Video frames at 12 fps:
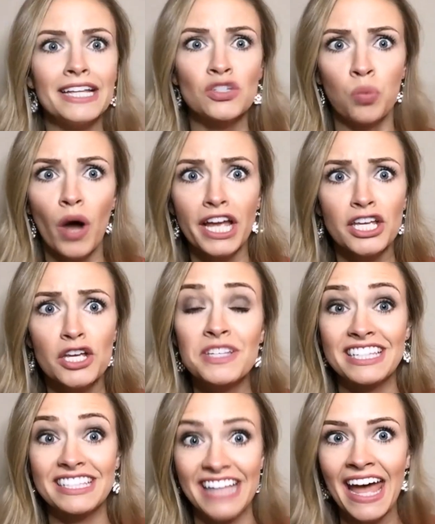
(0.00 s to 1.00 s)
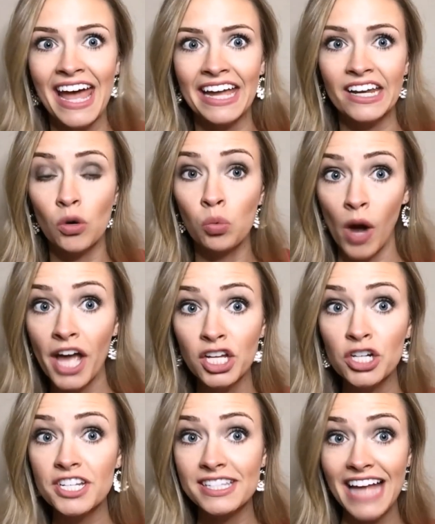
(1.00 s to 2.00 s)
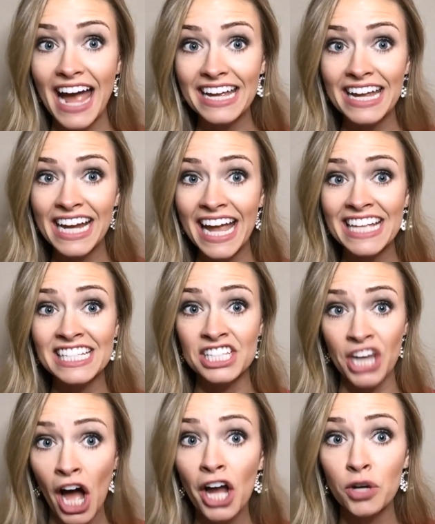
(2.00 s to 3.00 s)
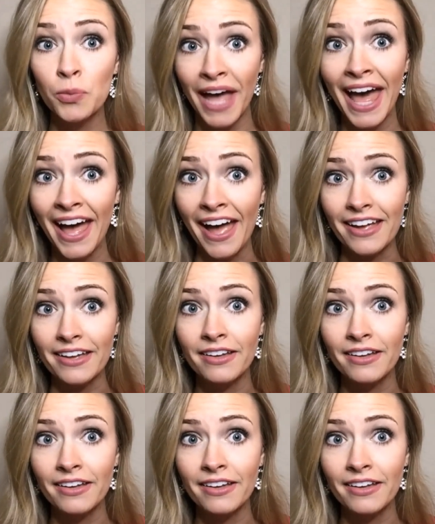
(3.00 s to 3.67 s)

It's what you said. What you're saying is not okay.